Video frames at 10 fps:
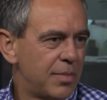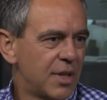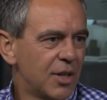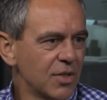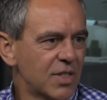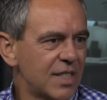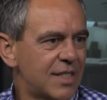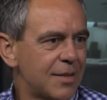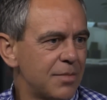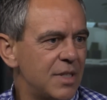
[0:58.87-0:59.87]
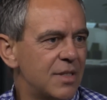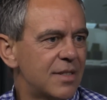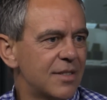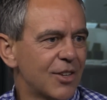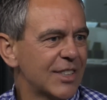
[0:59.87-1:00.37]
The whole system is
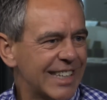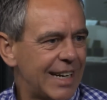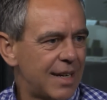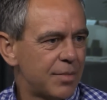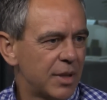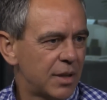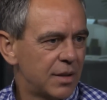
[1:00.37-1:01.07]
not credible.